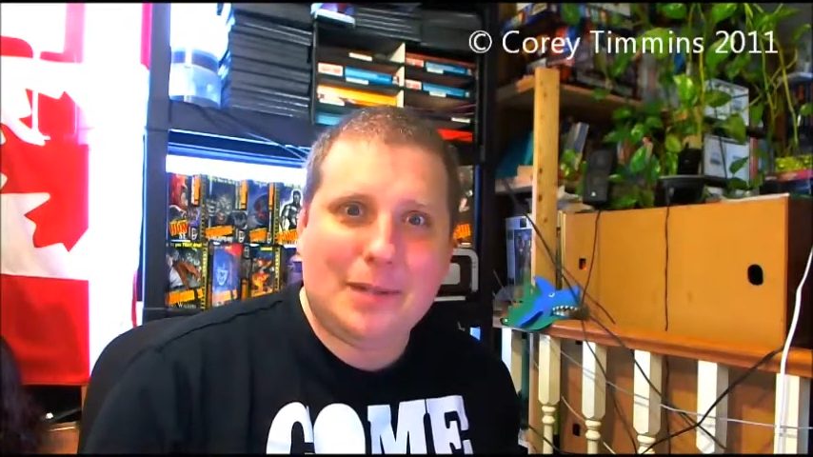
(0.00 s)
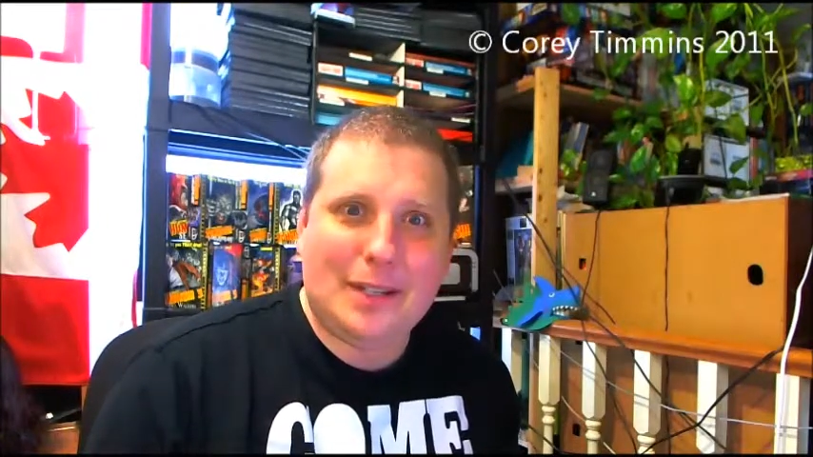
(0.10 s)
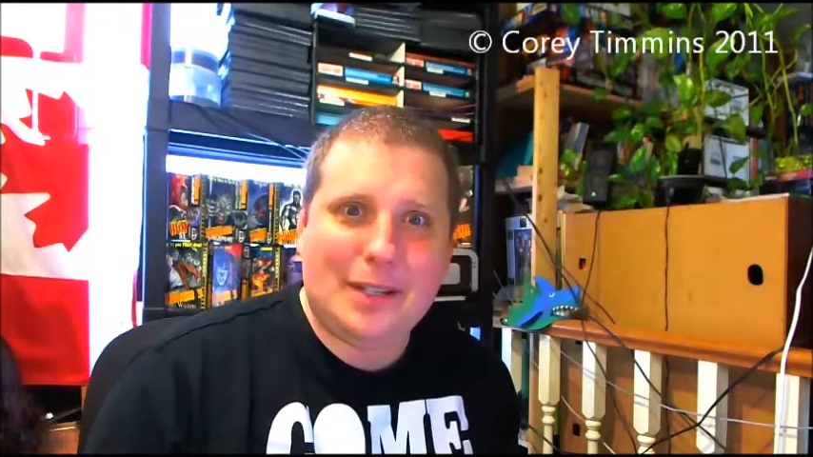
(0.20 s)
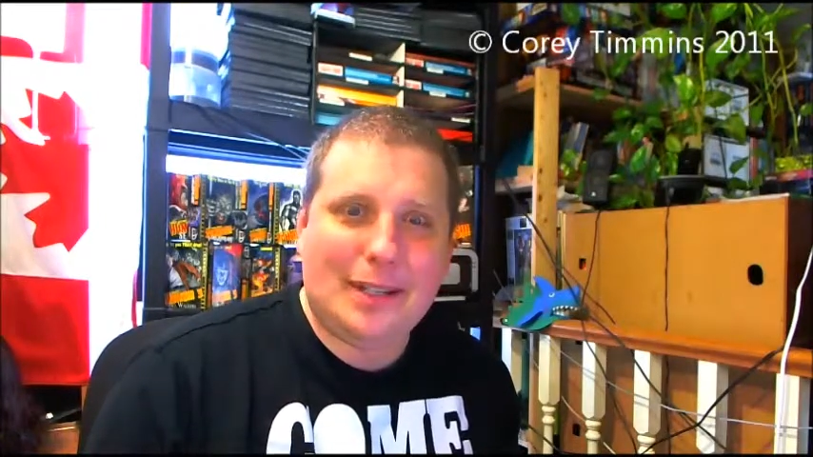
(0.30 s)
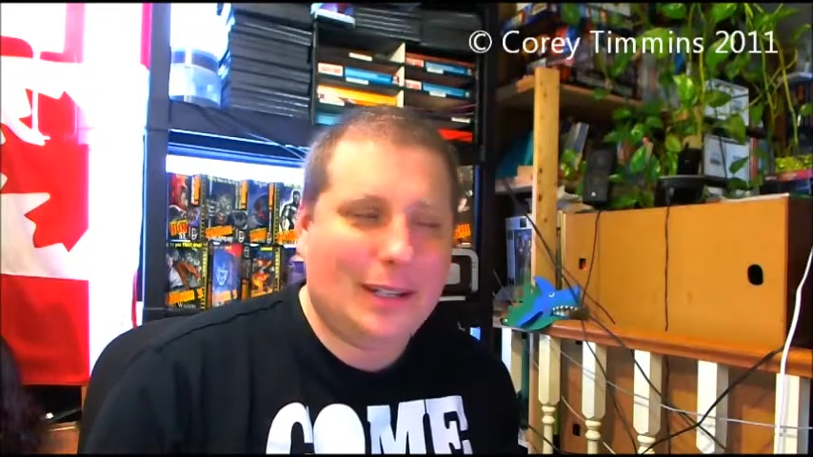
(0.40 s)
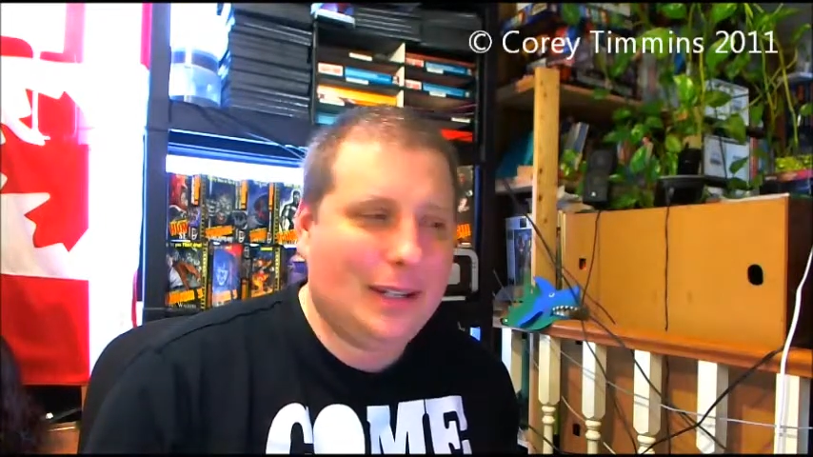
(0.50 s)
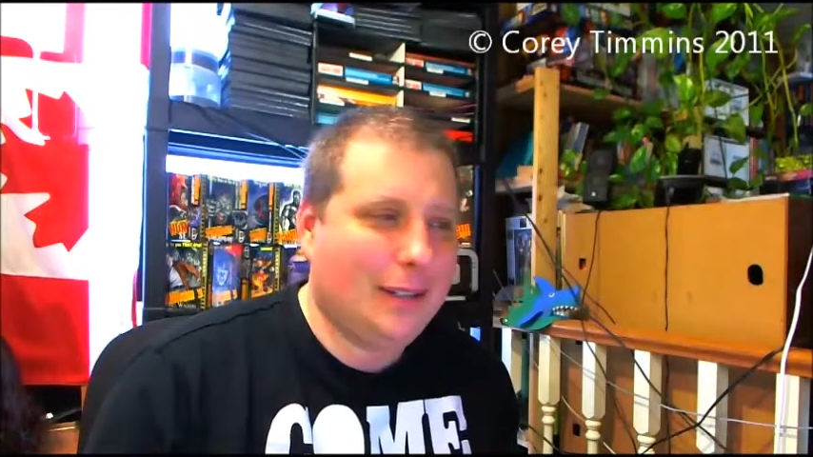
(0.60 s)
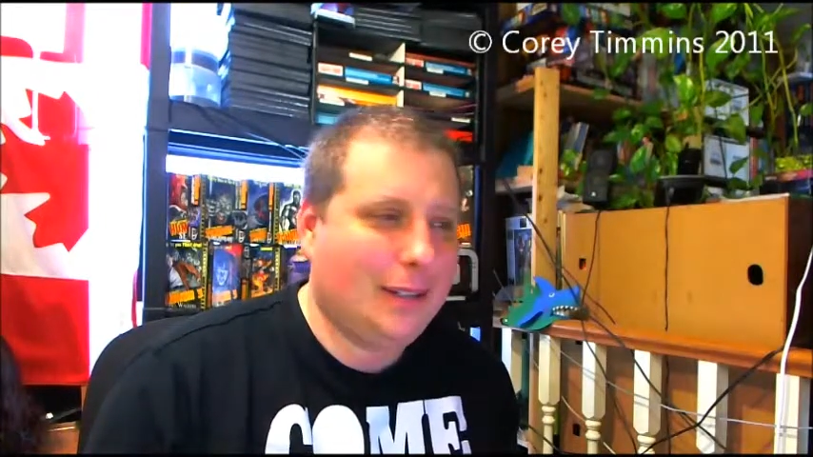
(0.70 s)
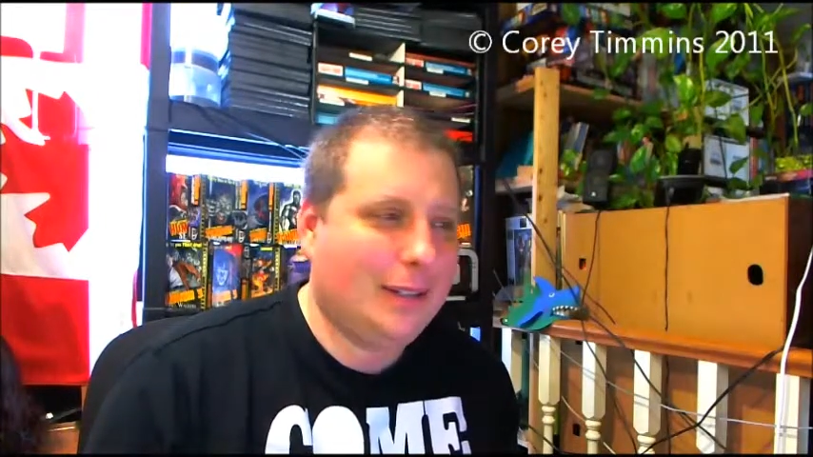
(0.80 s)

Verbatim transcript: but uh,